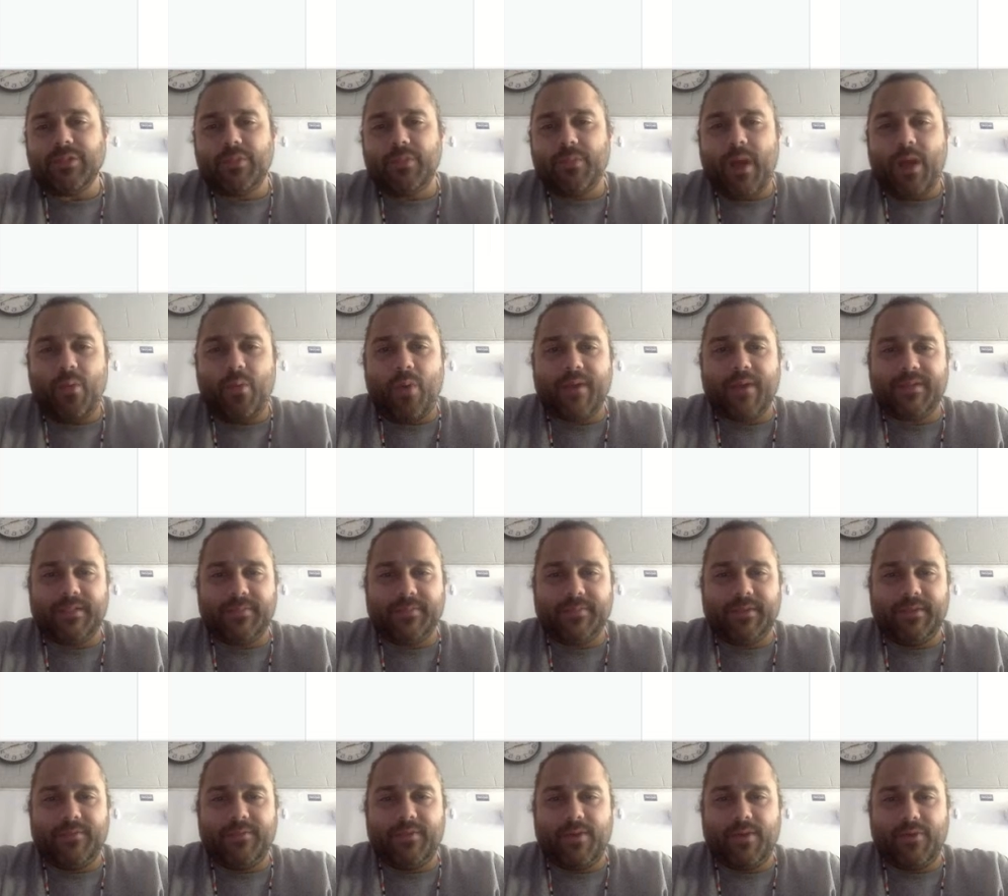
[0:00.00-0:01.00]
So my why is
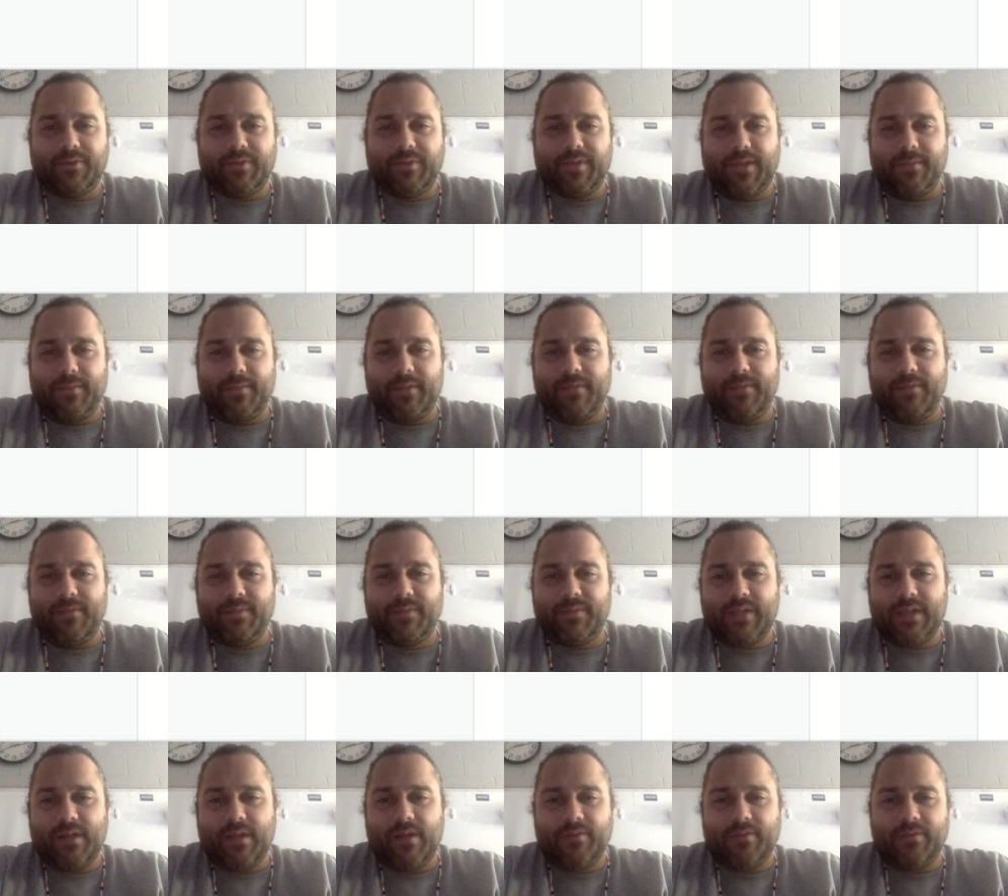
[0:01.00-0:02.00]
to believe in others, they can believe in
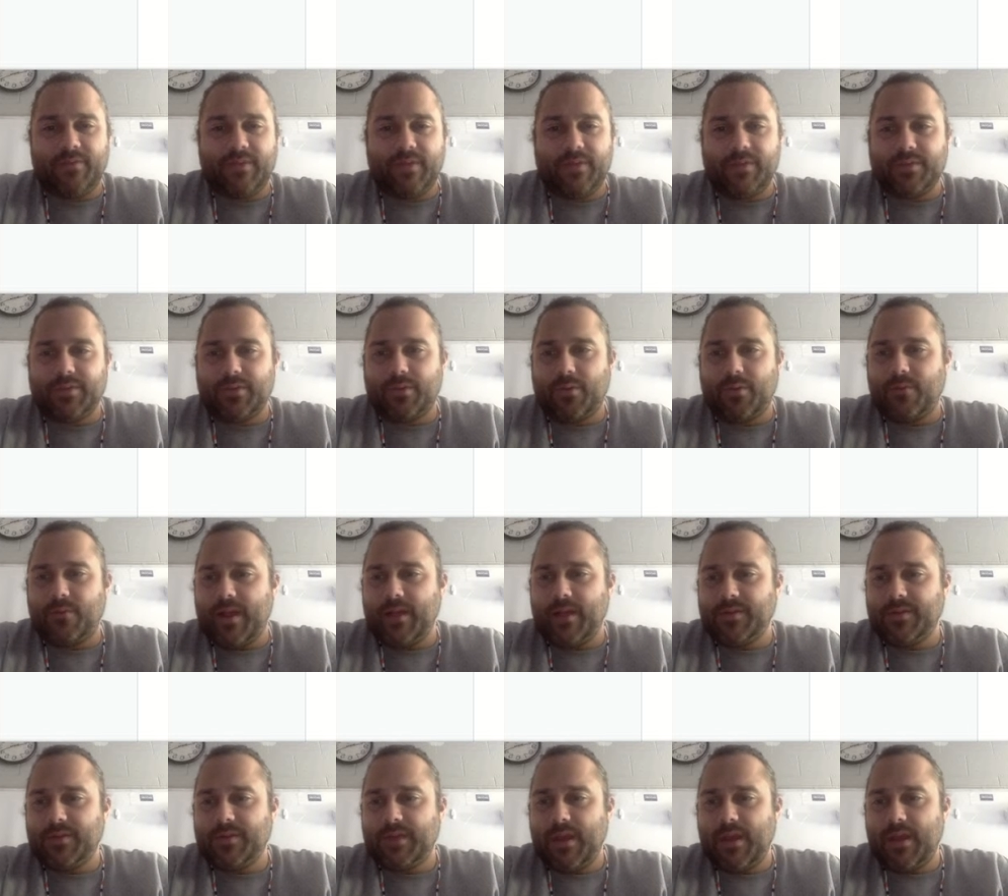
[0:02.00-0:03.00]
themselves, and there's the core
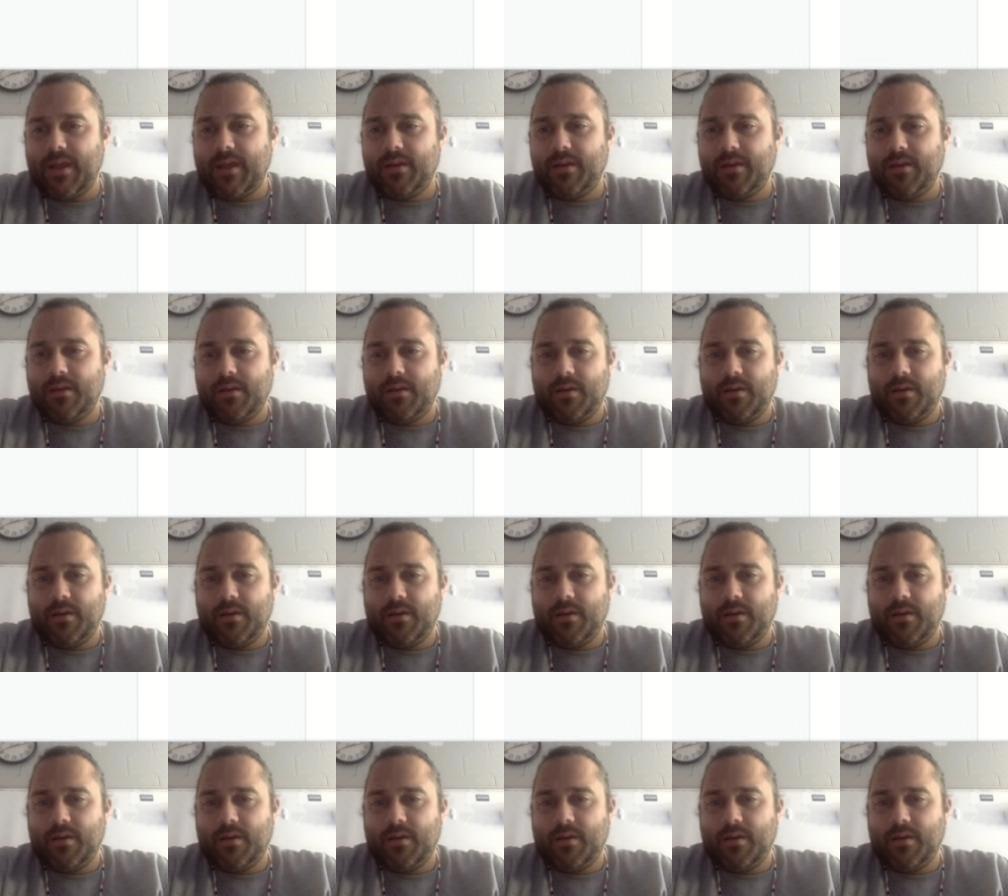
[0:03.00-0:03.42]
values again.